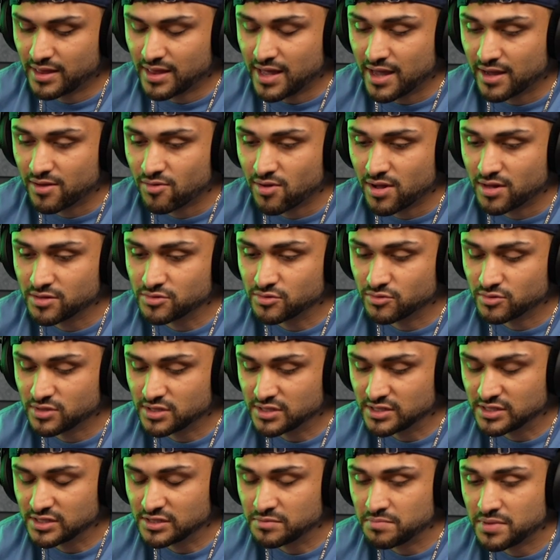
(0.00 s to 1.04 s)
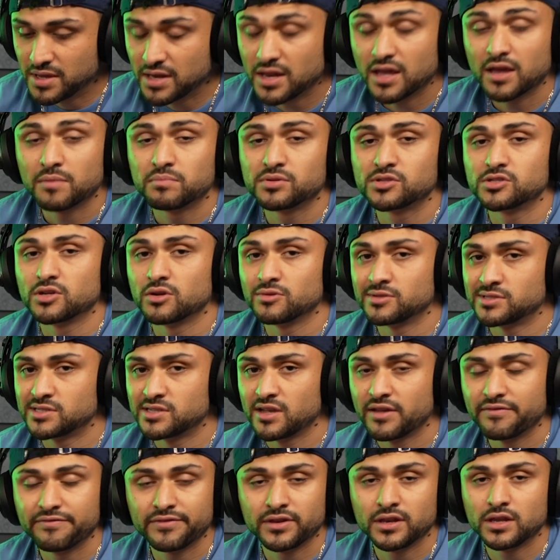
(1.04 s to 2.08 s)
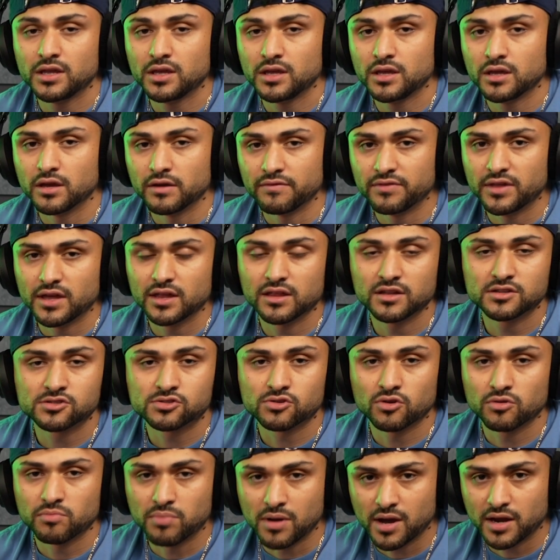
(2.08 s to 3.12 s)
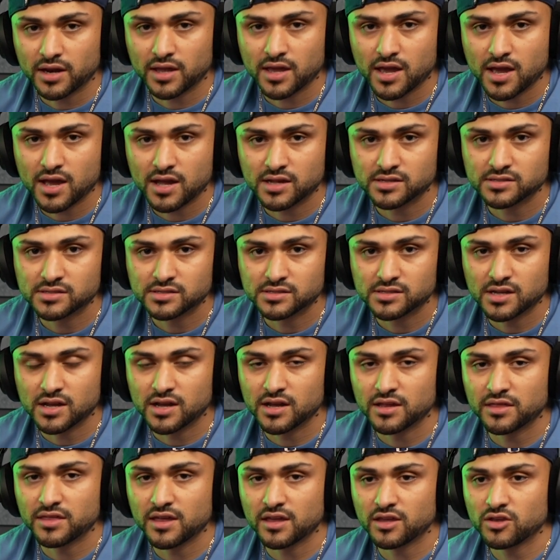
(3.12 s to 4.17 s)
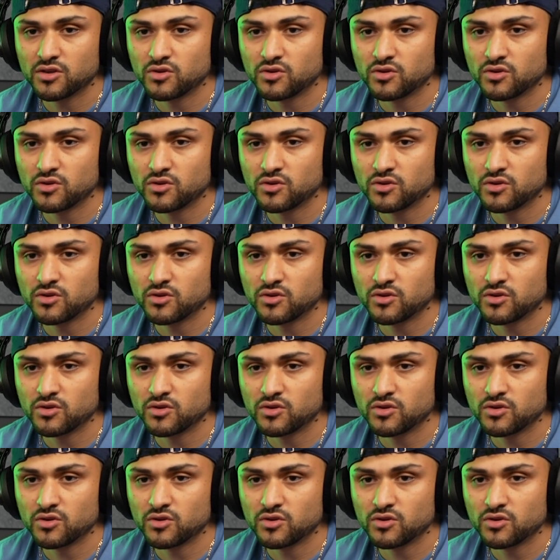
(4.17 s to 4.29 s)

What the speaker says: likewise. Well, this has been episode 70 of the Endless Growth Podcast. Thank